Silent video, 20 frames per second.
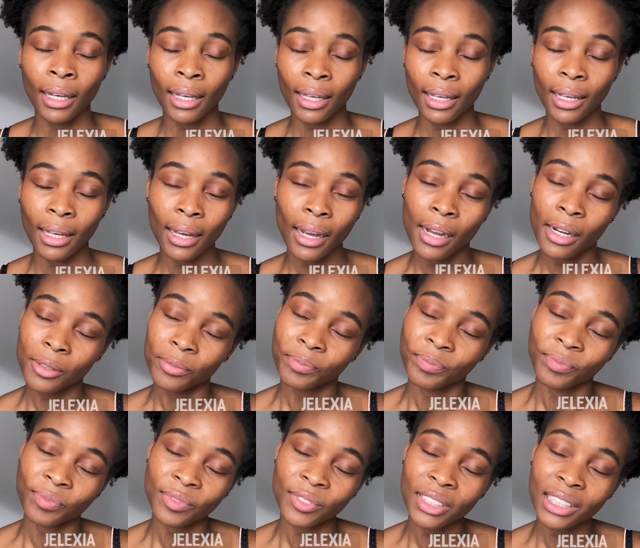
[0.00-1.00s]
Yeah,
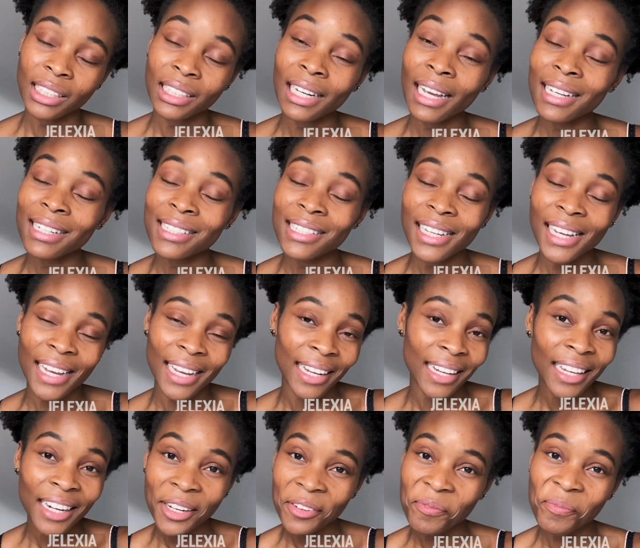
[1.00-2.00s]
so that said,